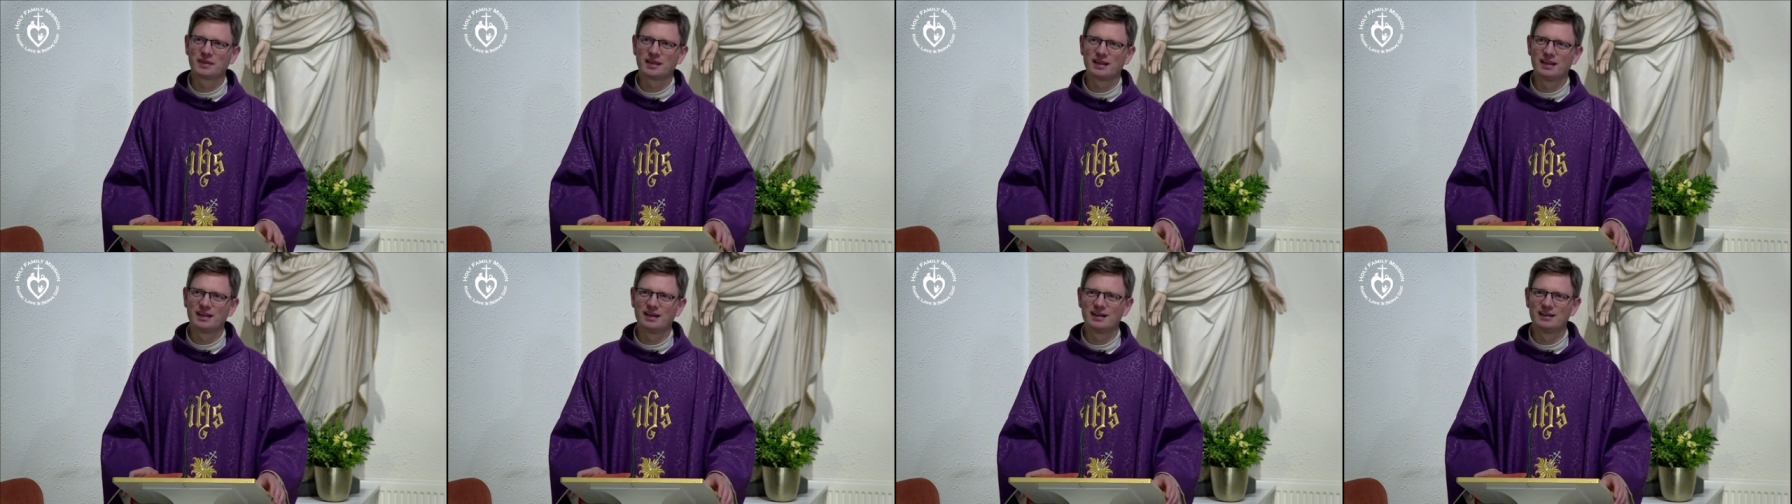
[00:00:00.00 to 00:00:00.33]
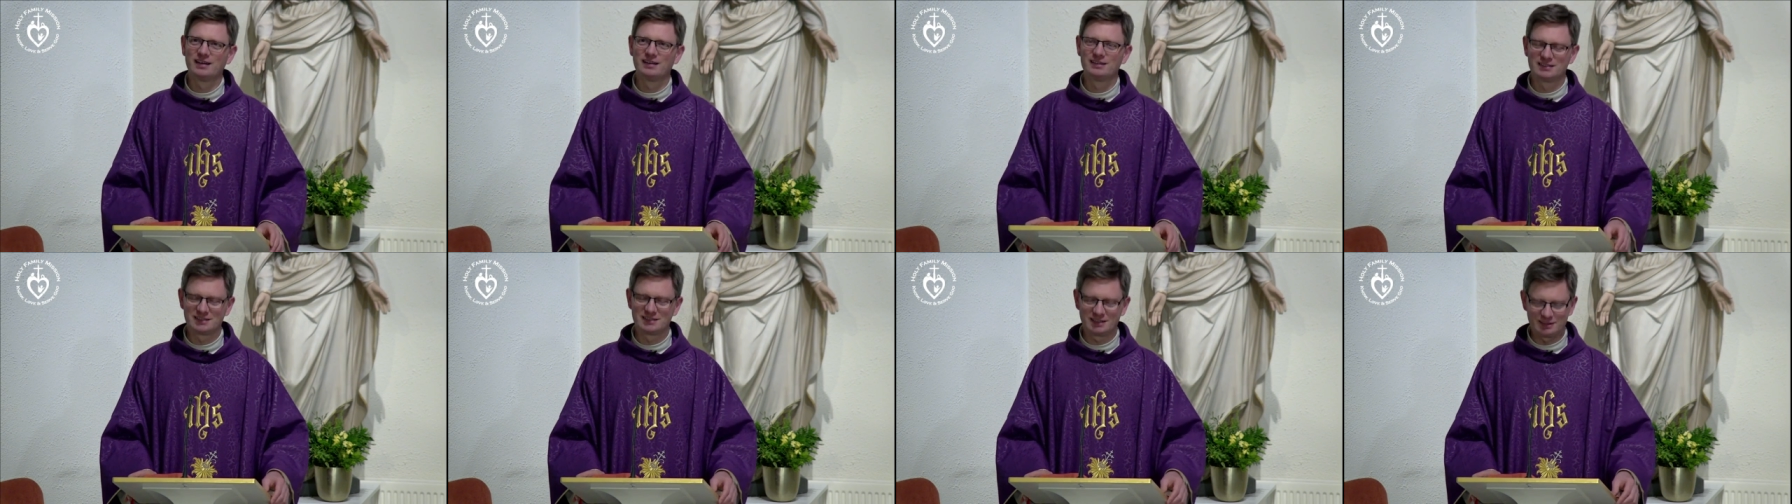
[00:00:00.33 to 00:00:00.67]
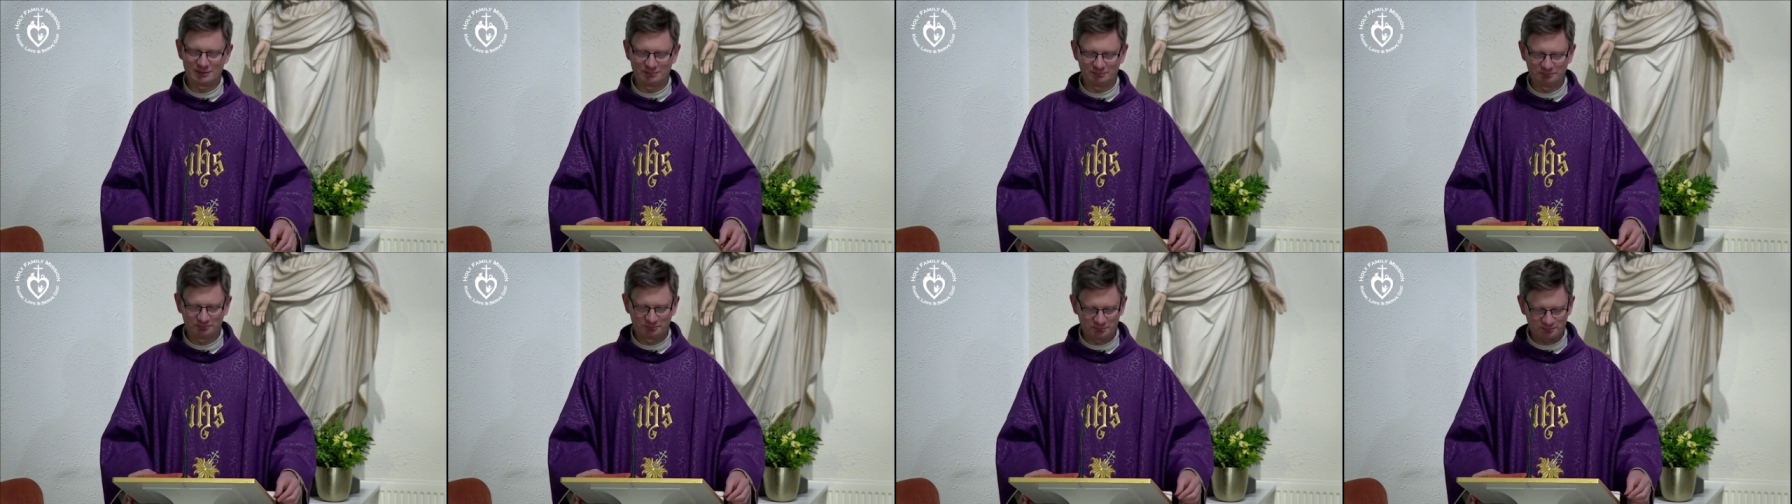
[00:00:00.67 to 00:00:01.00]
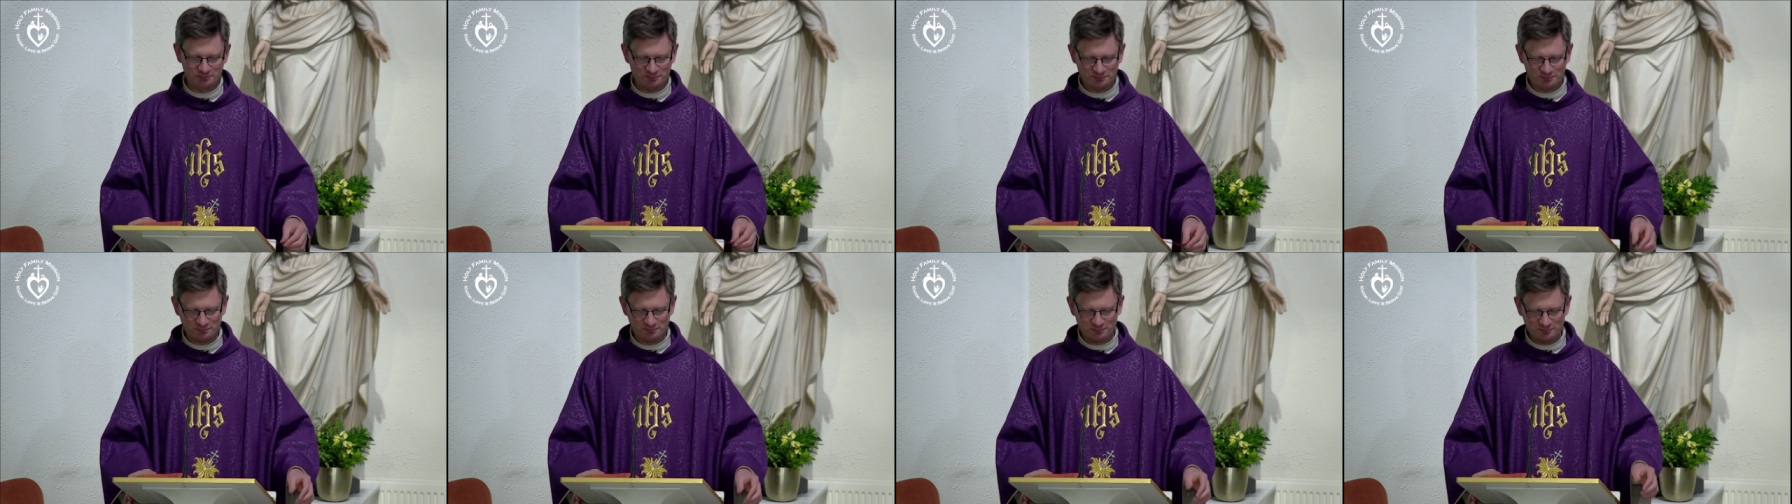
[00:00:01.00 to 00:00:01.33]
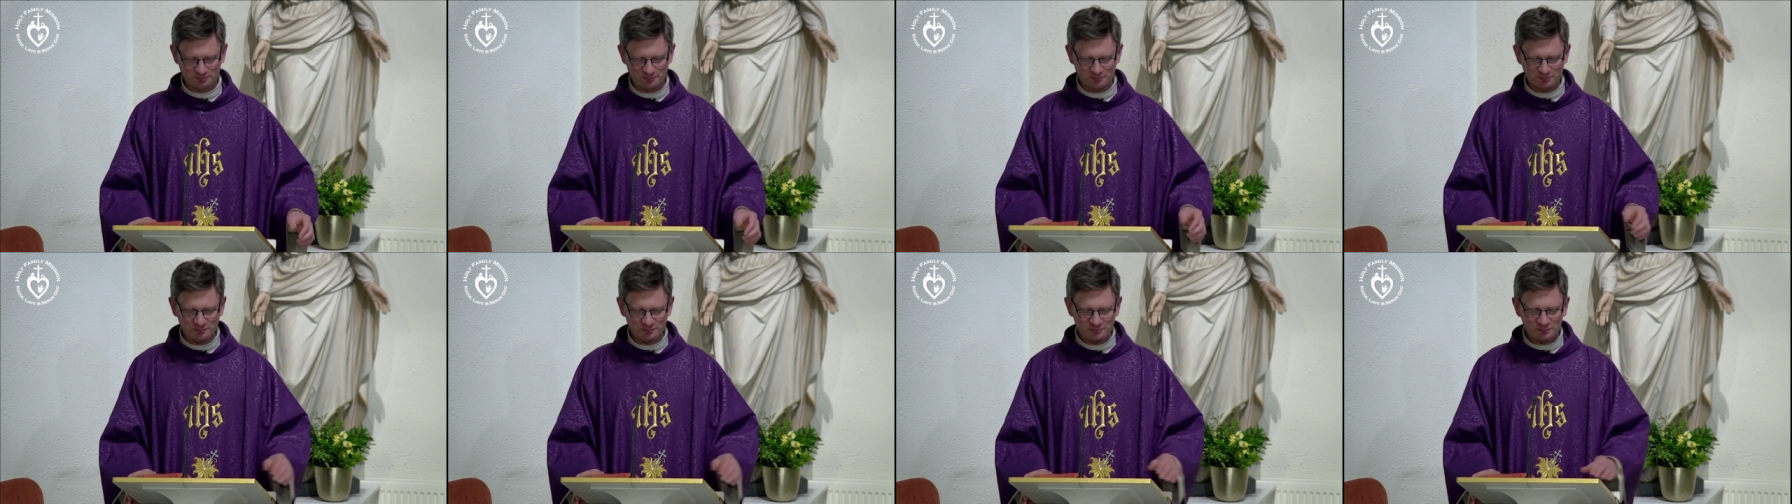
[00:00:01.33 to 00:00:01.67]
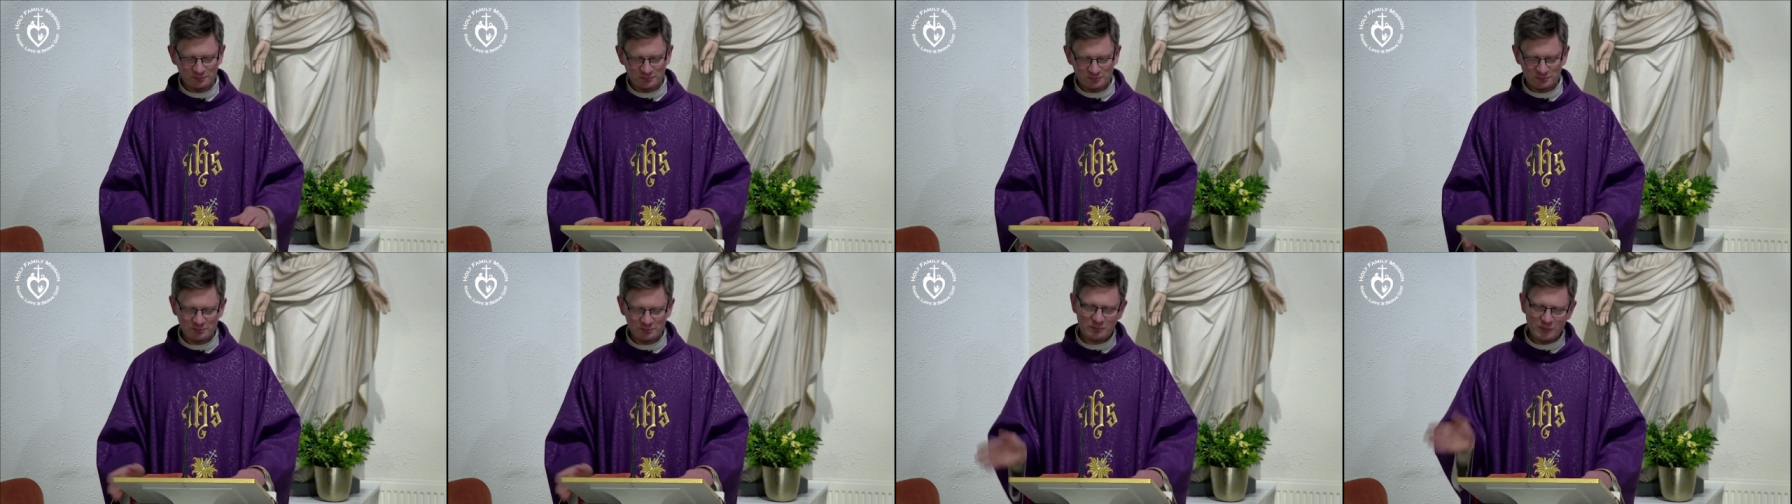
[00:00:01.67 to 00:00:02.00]
and um,
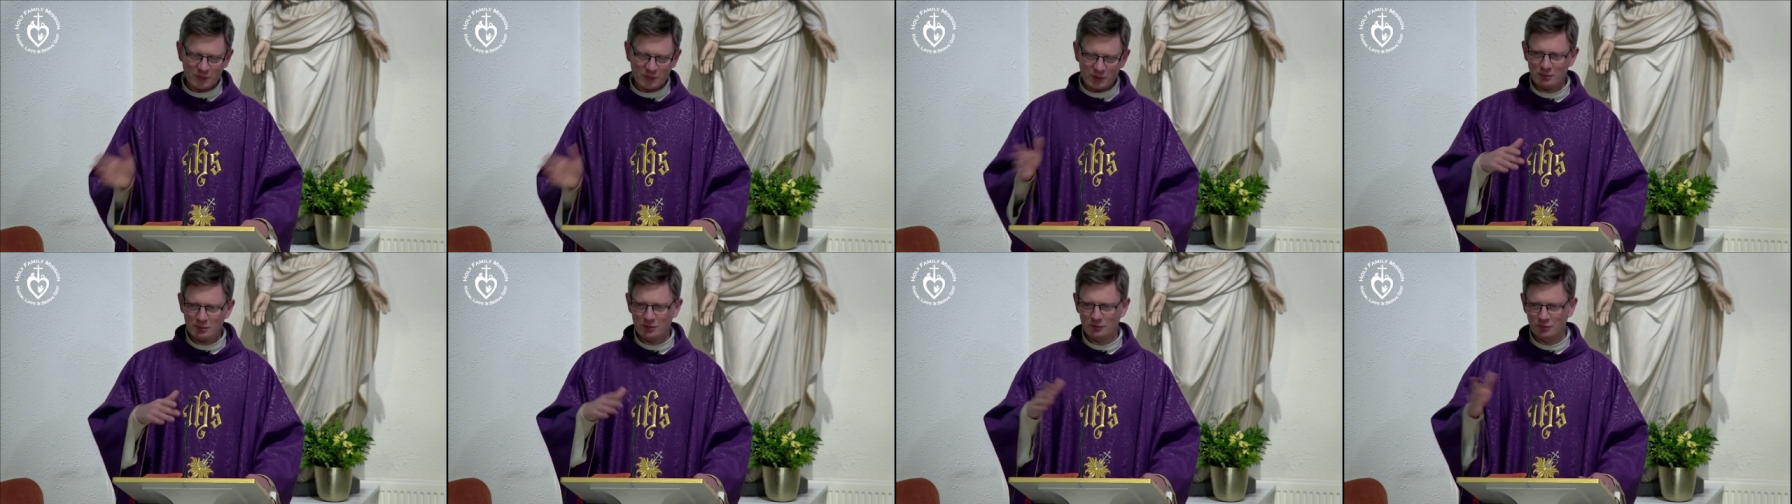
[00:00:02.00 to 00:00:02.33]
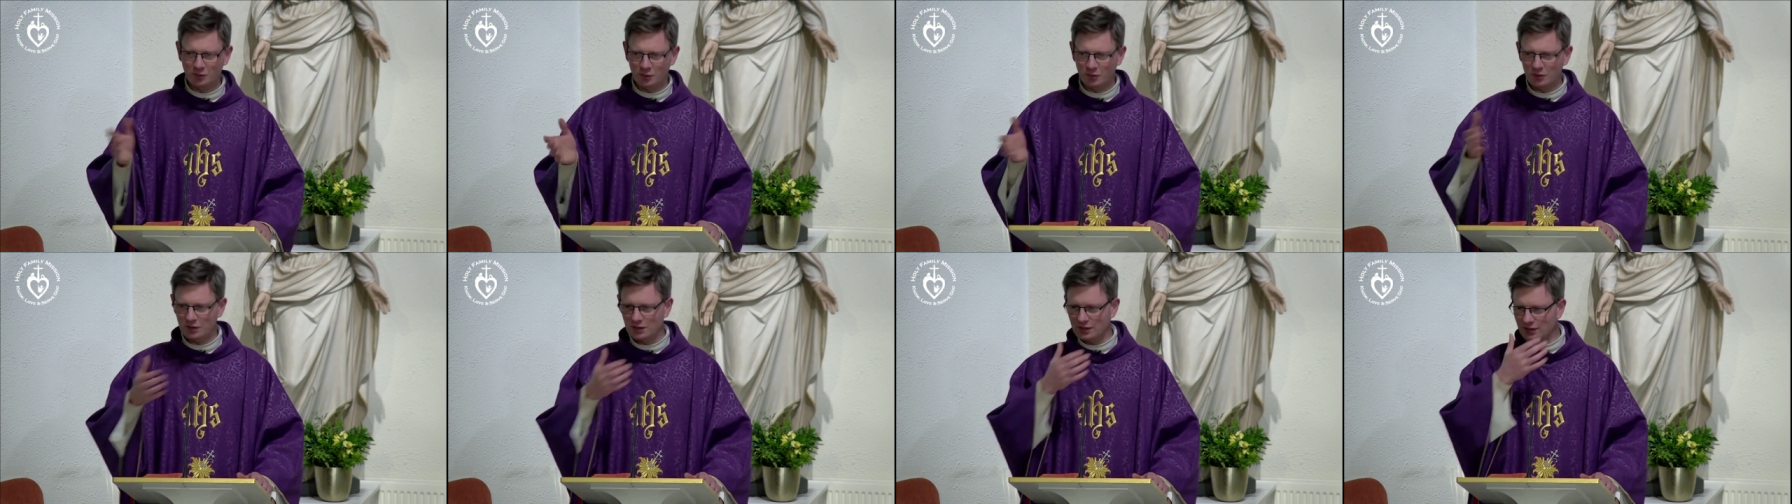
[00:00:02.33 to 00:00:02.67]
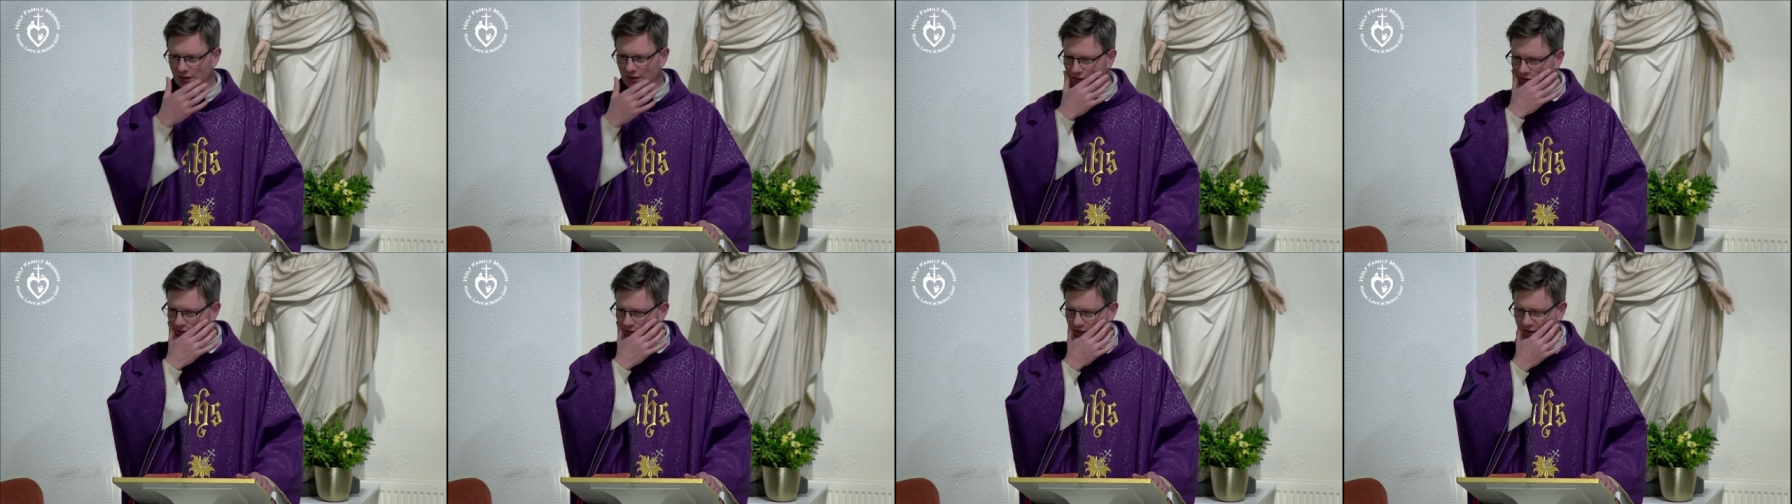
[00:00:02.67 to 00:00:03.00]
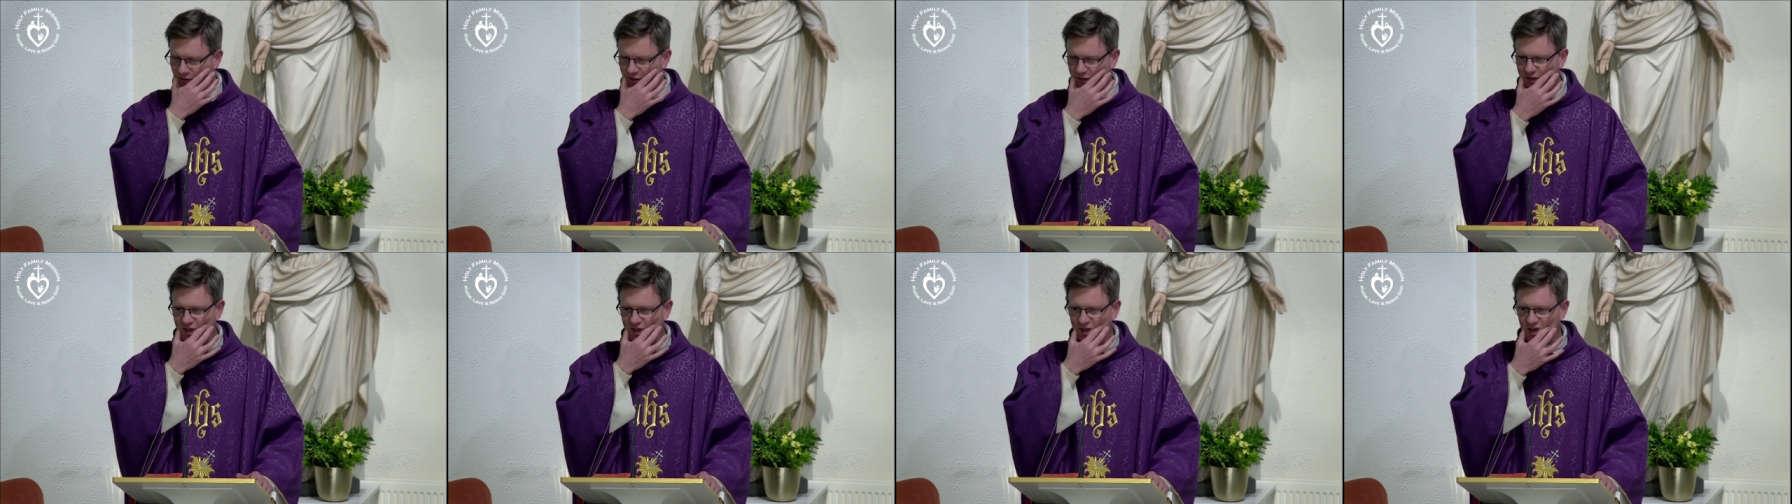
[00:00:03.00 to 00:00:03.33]
before he he